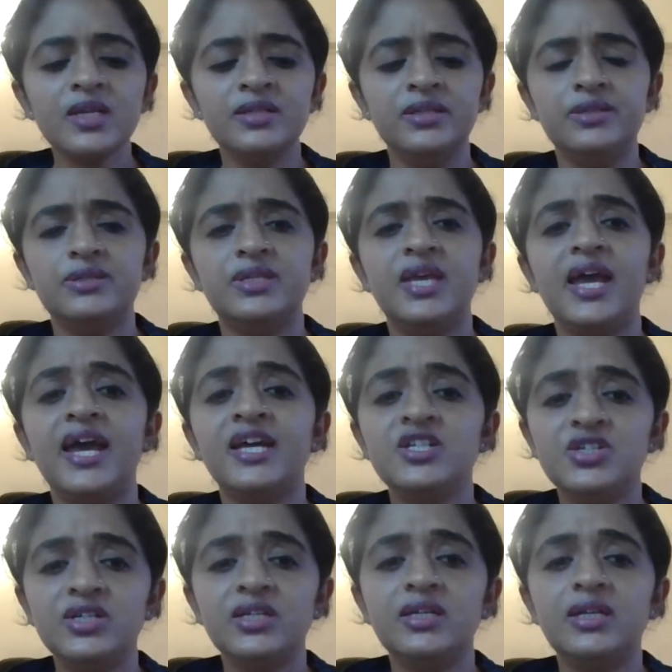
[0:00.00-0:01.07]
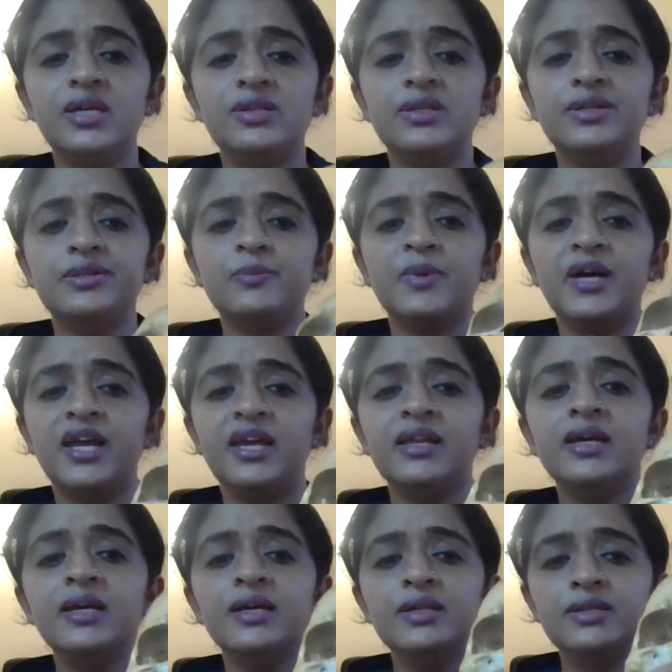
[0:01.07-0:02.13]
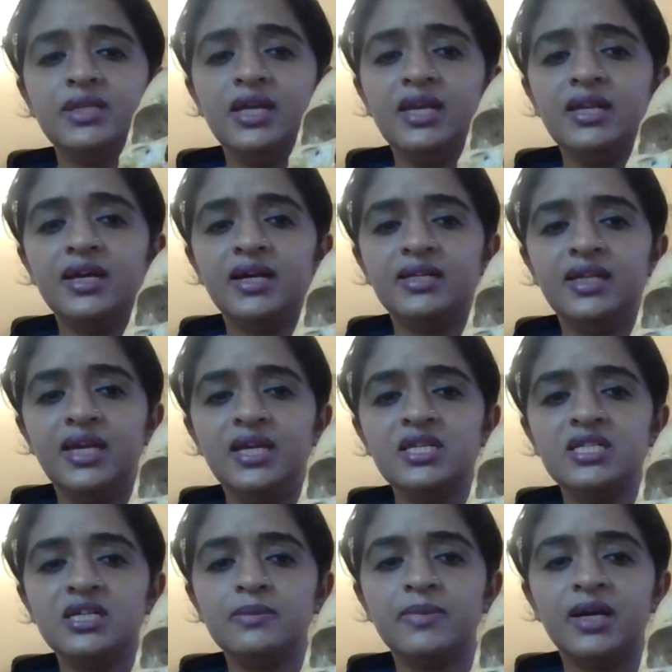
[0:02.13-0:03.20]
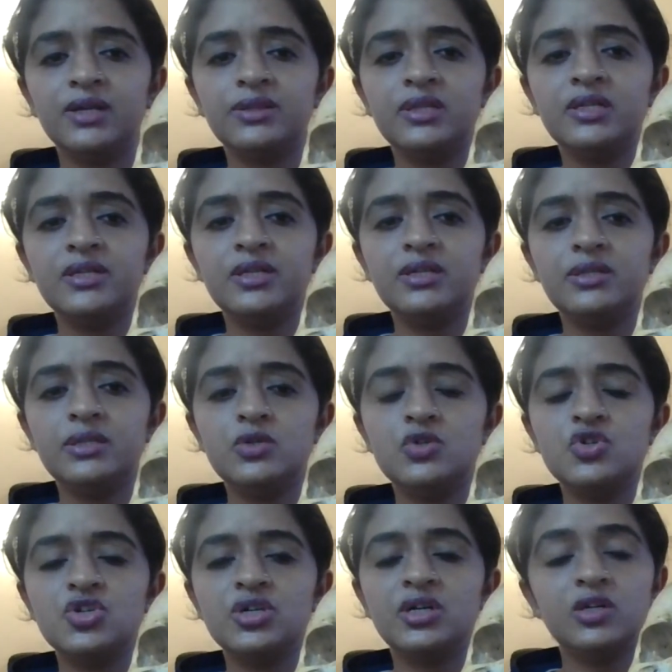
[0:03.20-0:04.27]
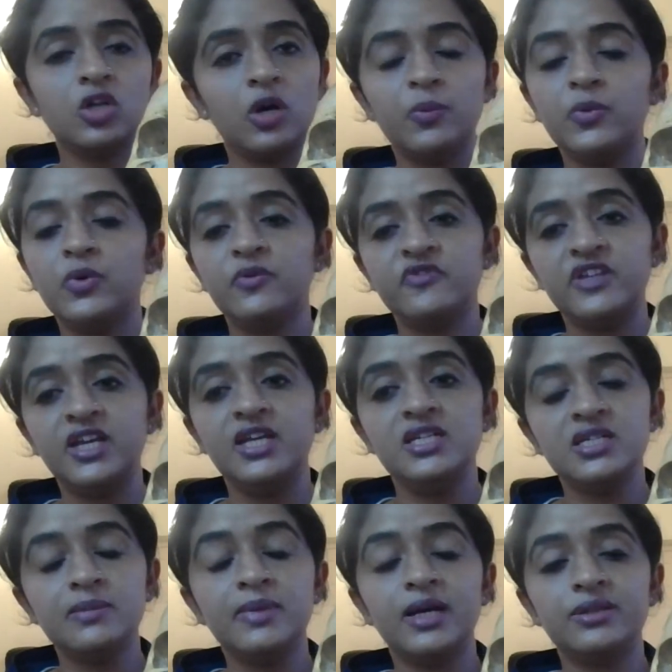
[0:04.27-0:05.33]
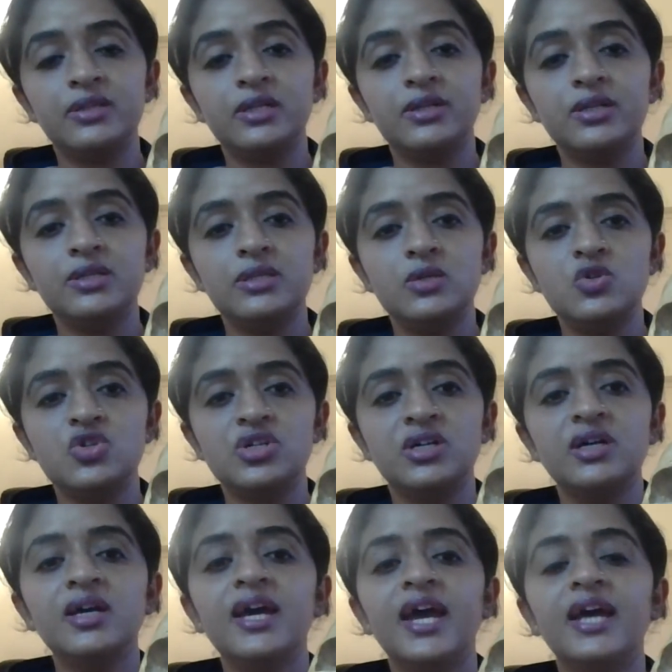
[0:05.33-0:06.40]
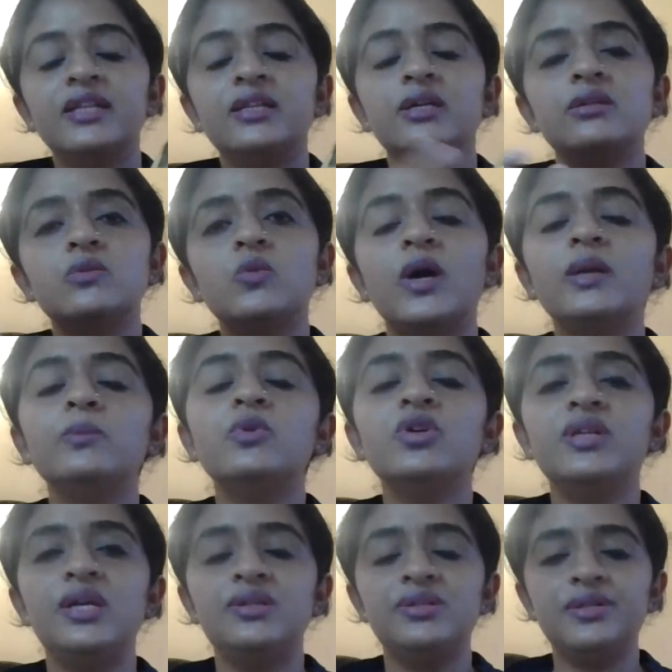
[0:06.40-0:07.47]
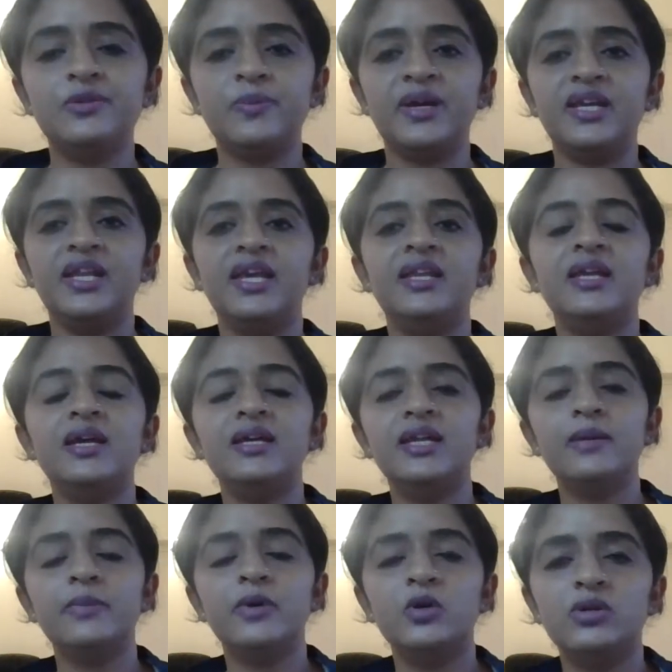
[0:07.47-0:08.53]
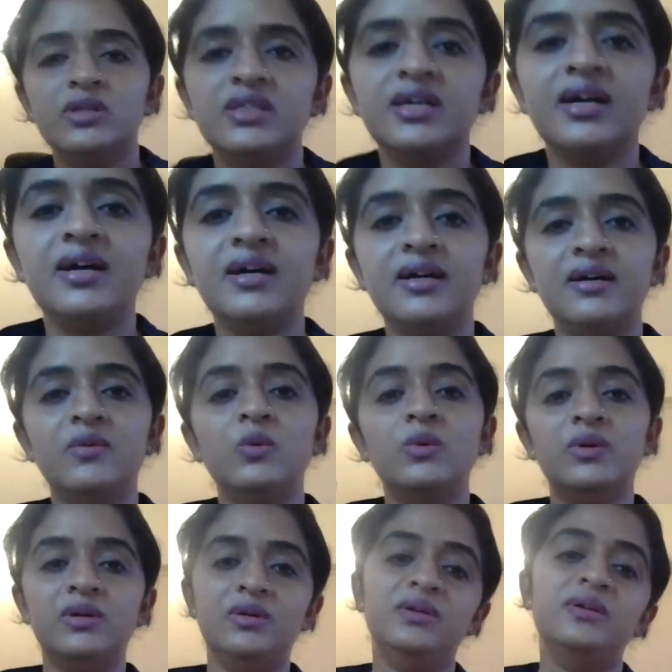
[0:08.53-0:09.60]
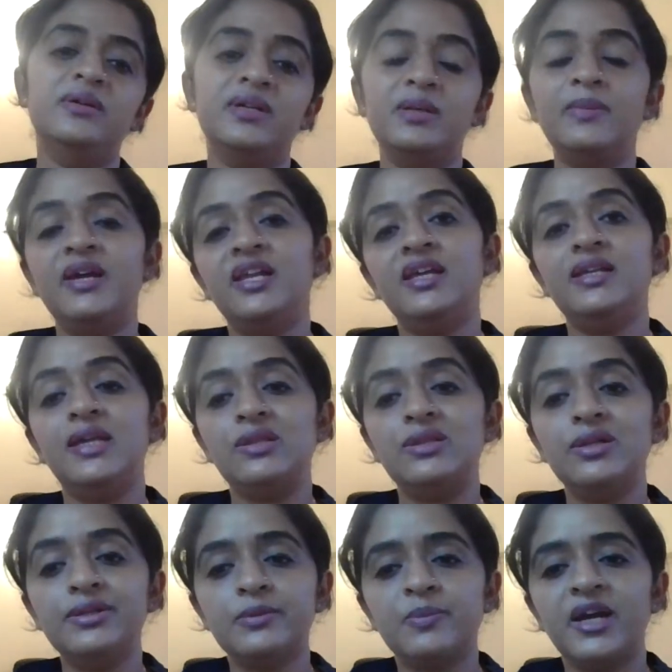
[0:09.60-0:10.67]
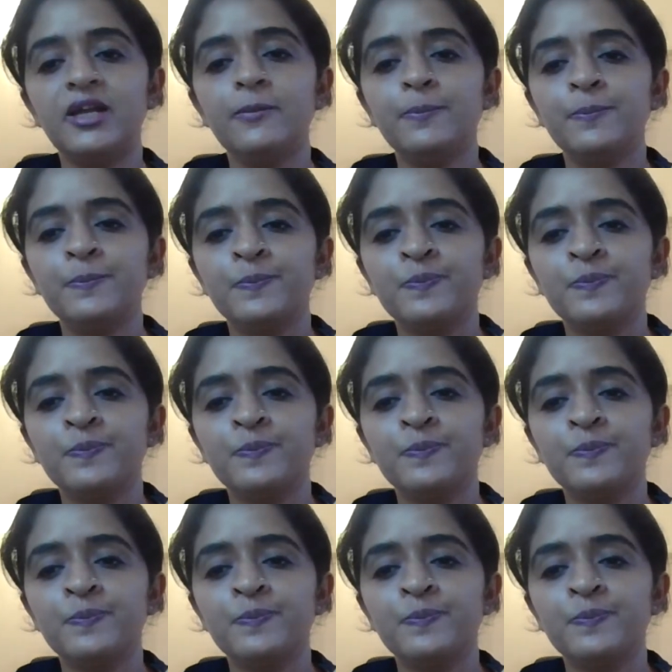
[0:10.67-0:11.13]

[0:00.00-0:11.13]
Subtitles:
This is the anterior nasal spine seen at the intermaxillary suture, top of the intermaxillary suture. And there is one more nasal spine. Any idea about the remaining nasal spine?